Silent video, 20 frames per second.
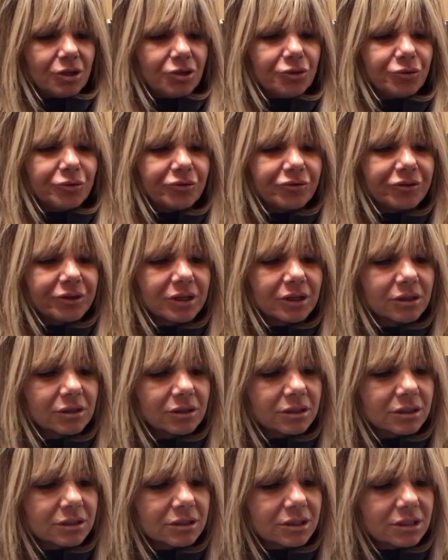You feel
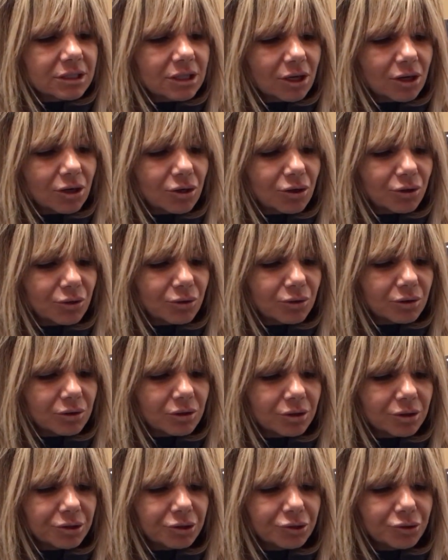as though
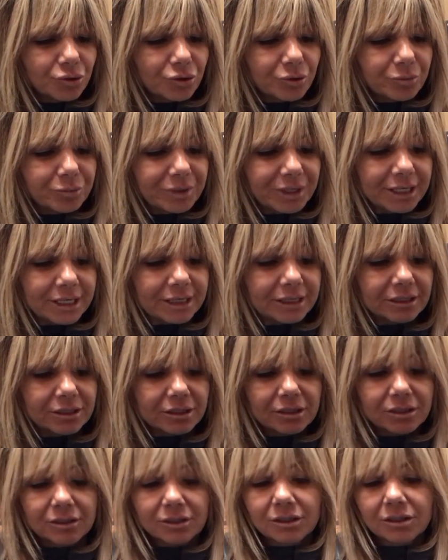you're
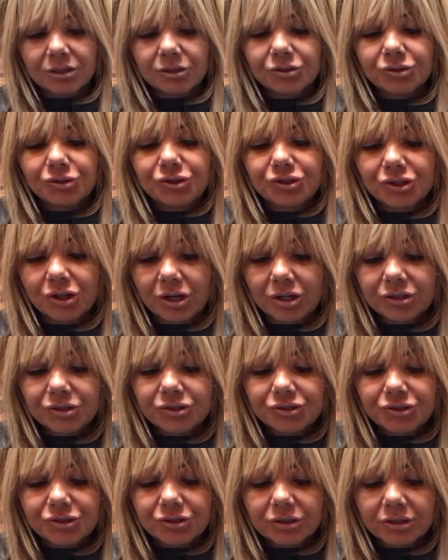being
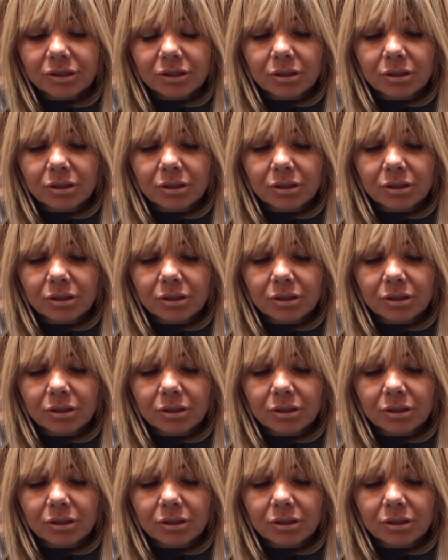judged